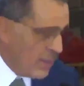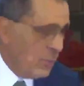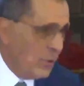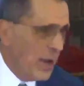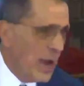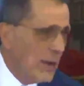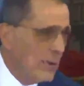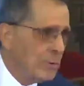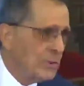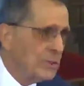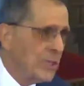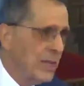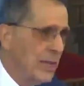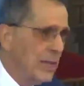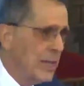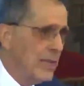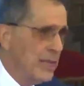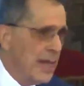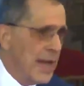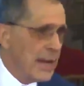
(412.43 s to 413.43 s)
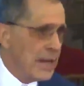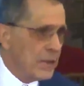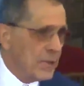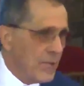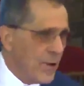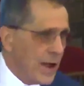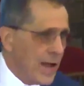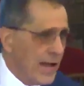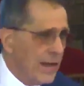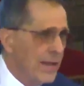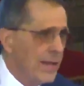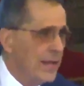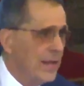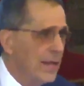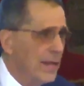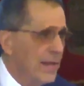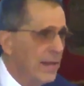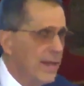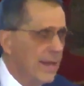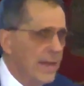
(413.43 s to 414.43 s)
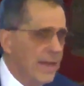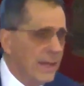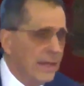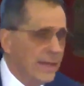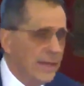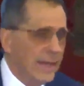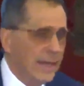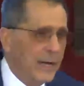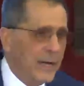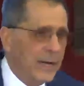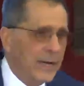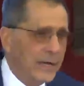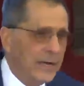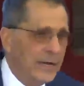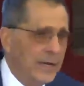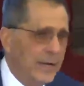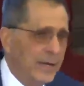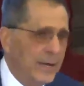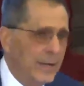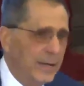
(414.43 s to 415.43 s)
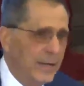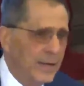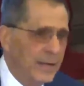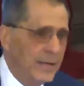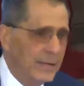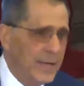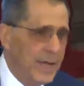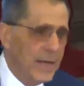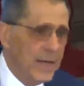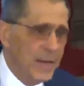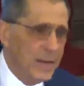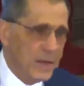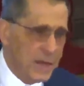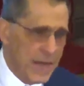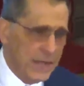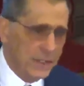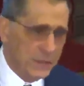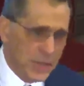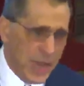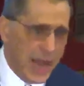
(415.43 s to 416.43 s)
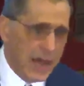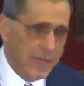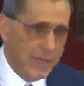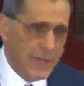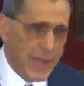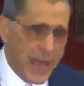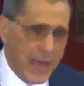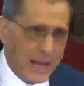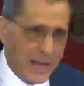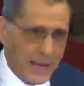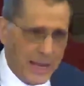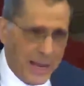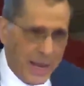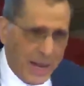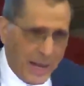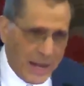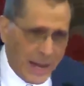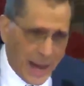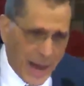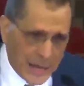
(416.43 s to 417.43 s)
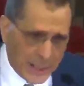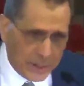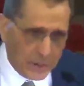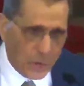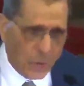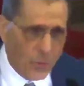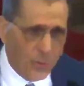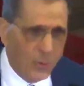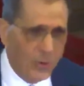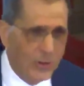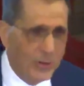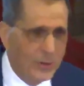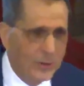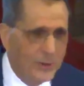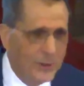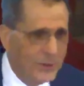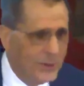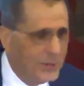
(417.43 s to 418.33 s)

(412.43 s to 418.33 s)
When I was in the ninth grade, attending St. John Vianney High School,